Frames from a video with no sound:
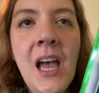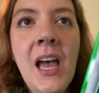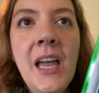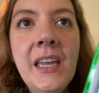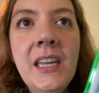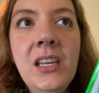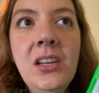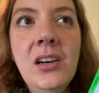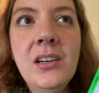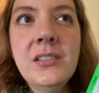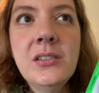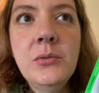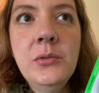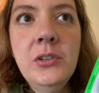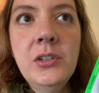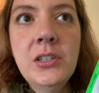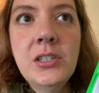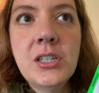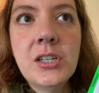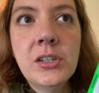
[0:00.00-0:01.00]
He also
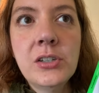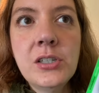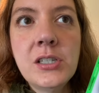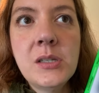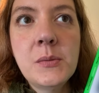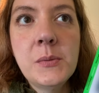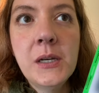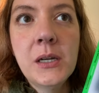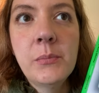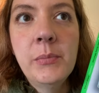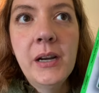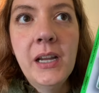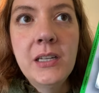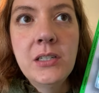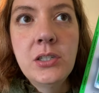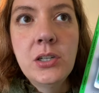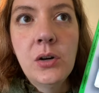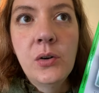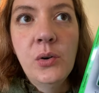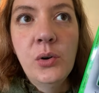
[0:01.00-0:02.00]
wrote a children's book, but I
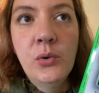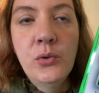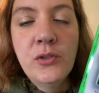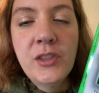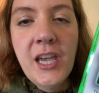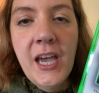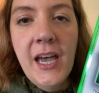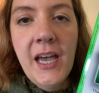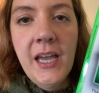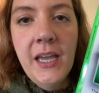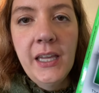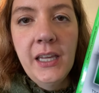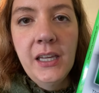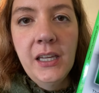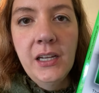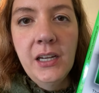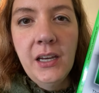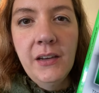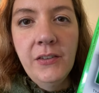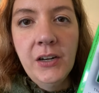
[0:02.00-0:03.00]
don't own that.
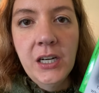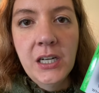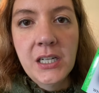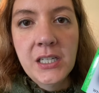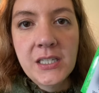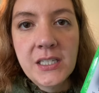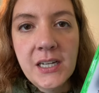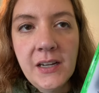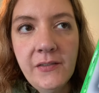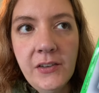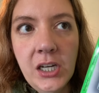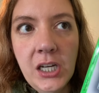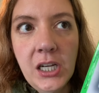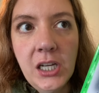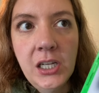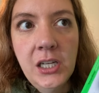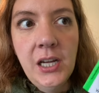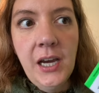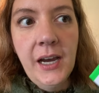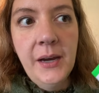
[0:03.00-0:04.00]
And I've heard it's not very
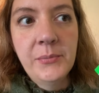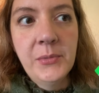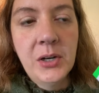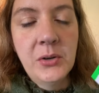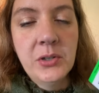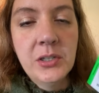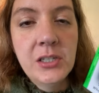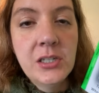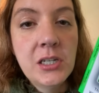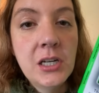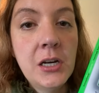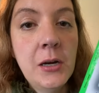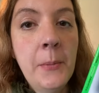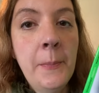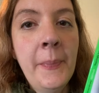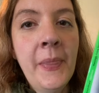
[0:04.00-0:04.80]
good. I'm not really sure.